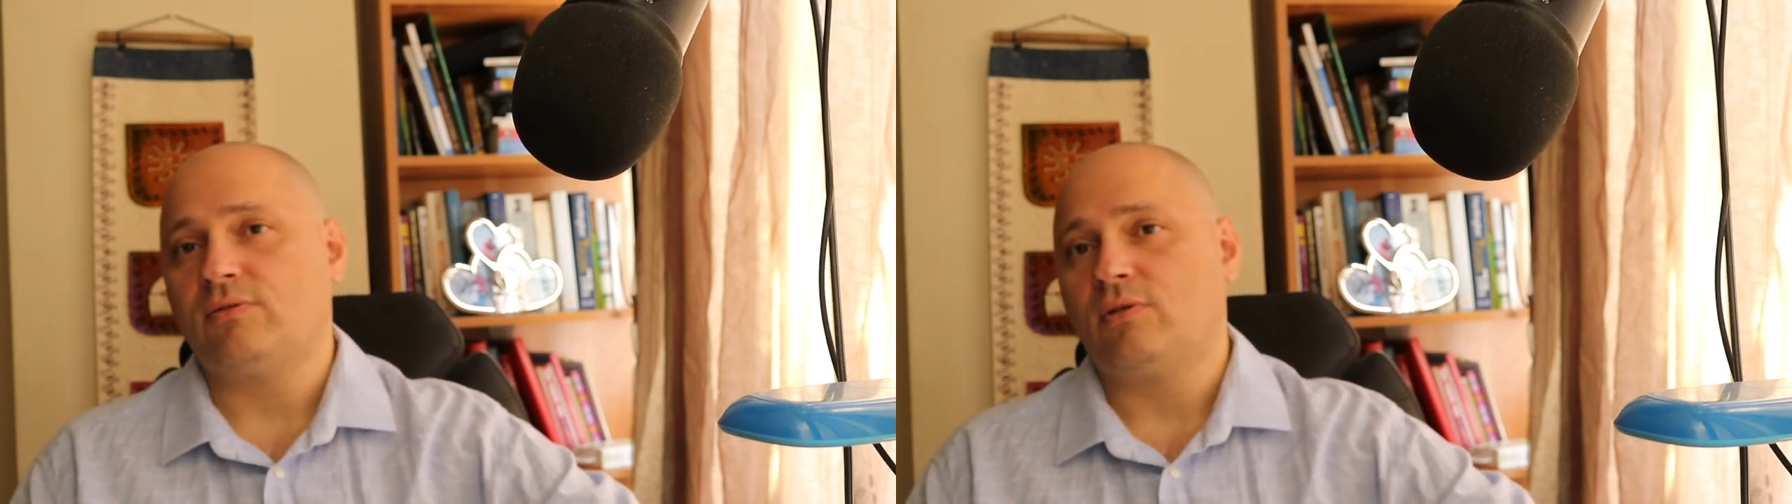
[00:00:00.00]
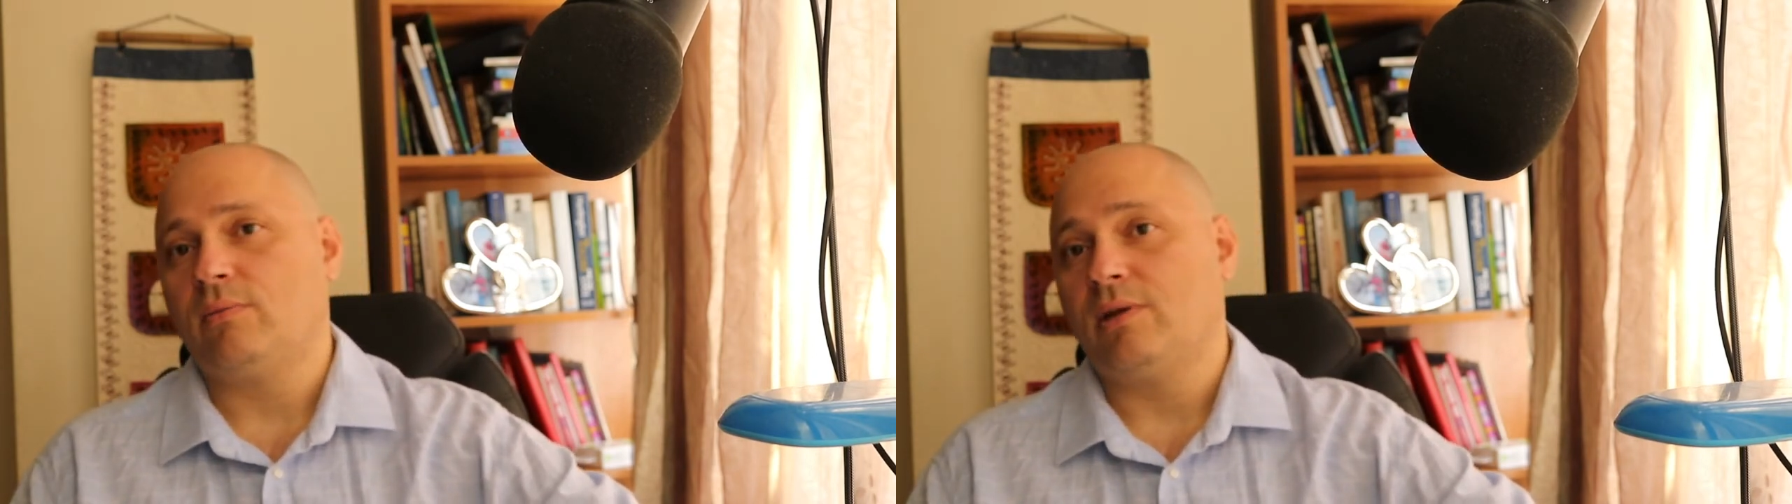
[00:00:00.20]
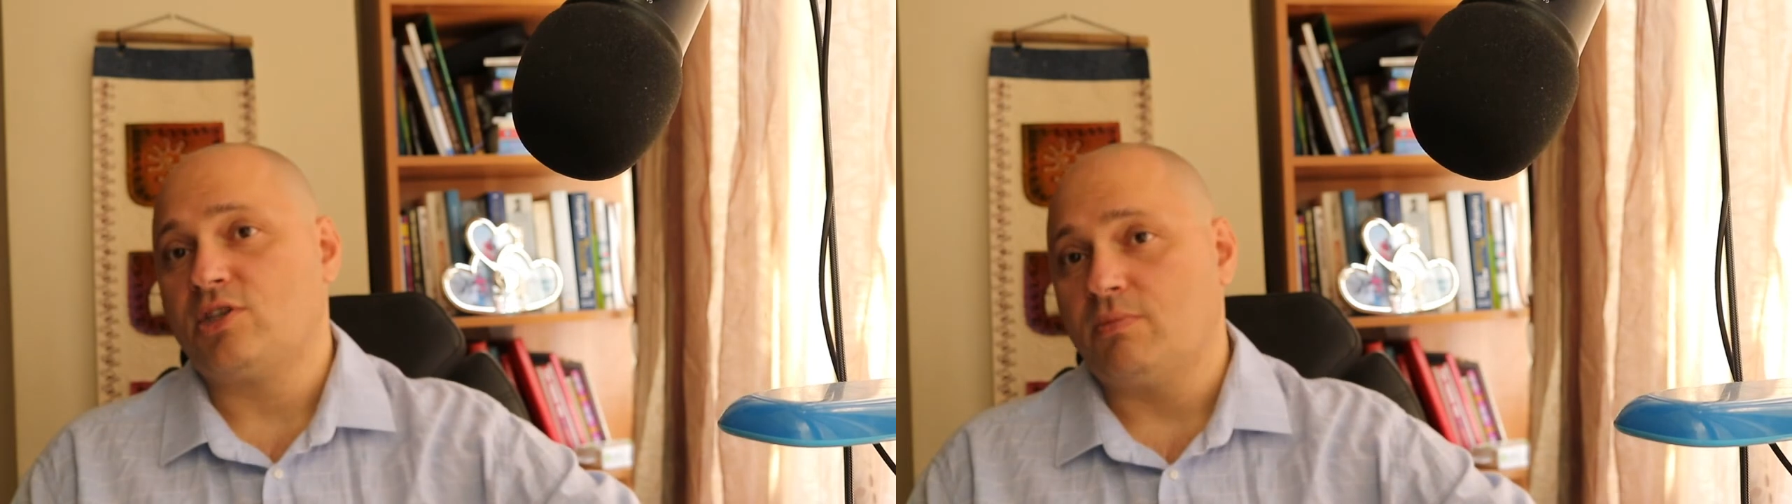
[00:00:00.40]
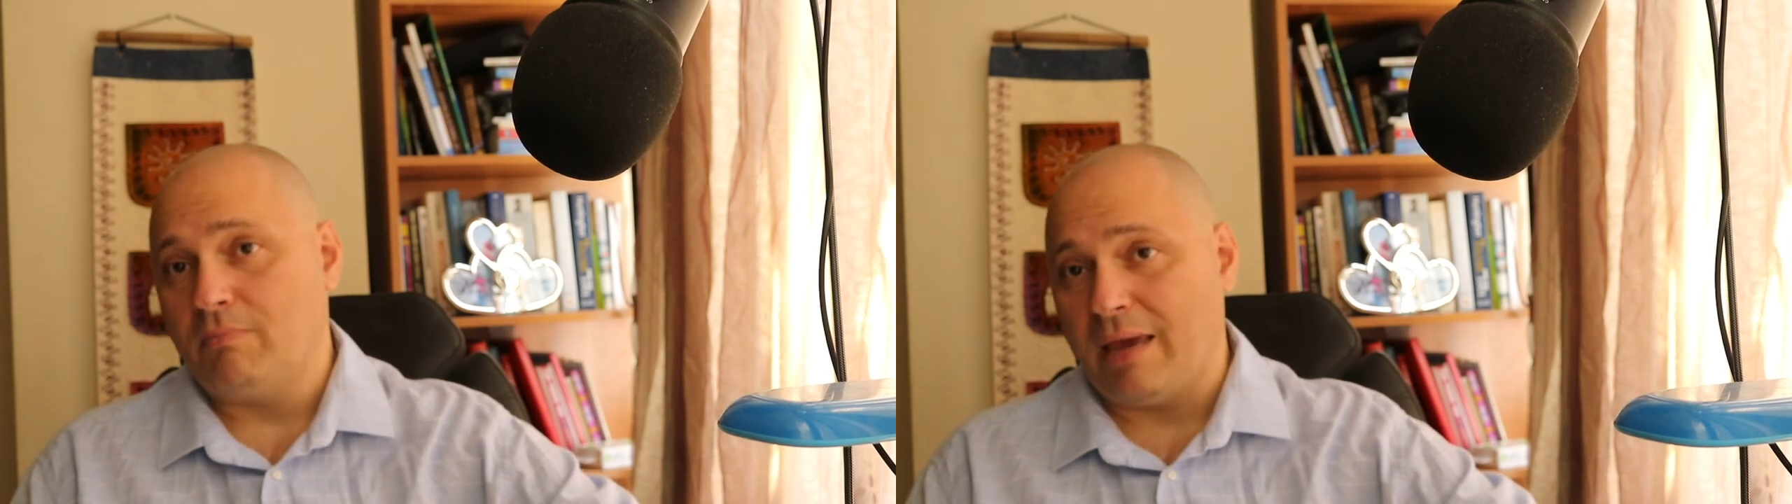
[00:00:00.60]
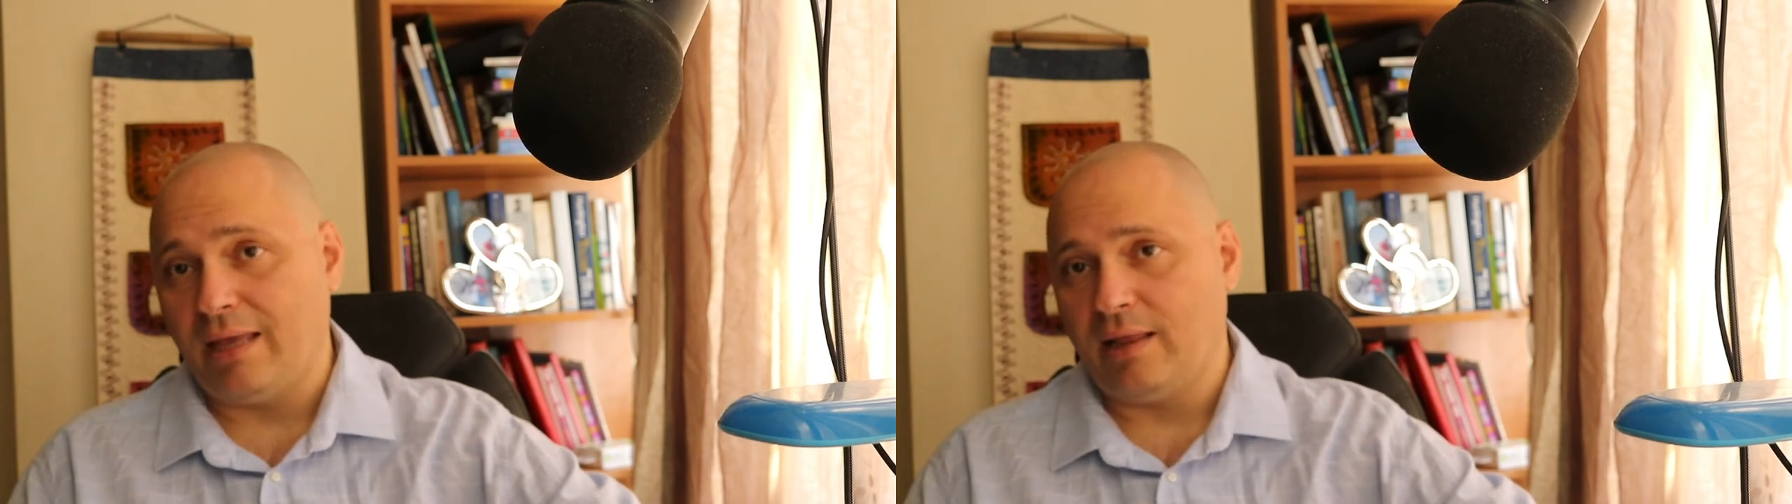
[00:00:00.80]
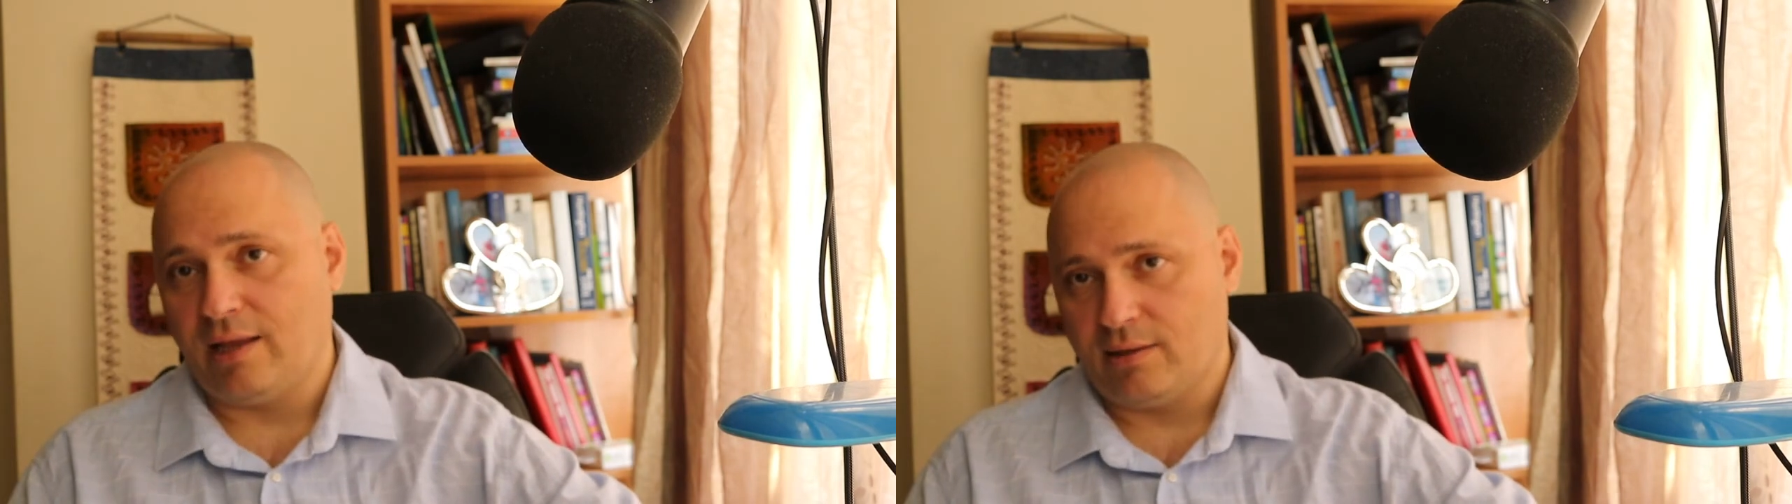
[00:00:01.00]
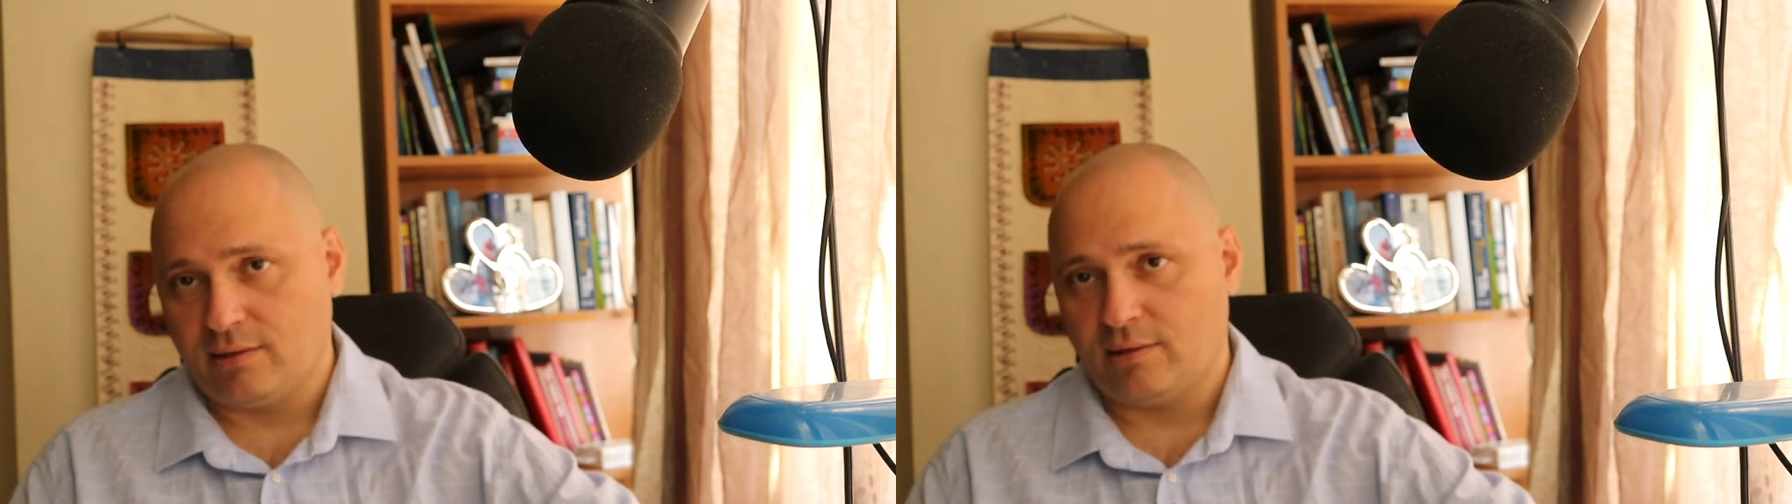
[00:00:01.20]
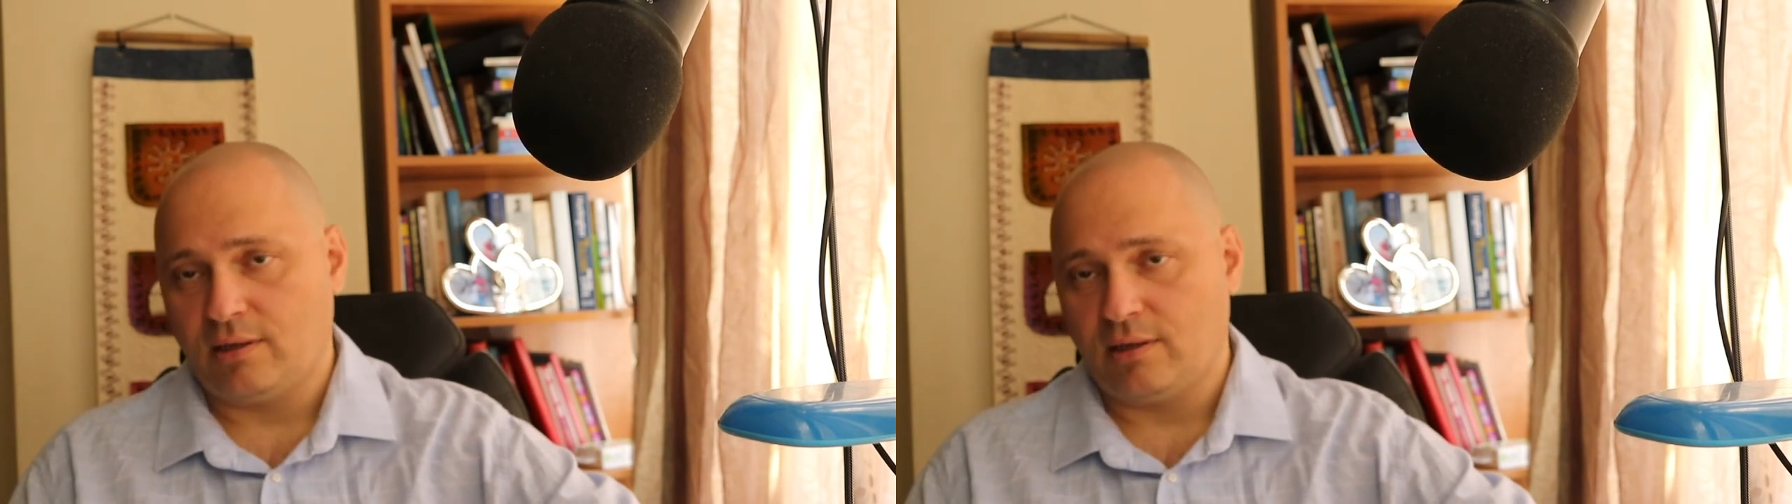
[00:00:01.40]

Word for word: from its mainland.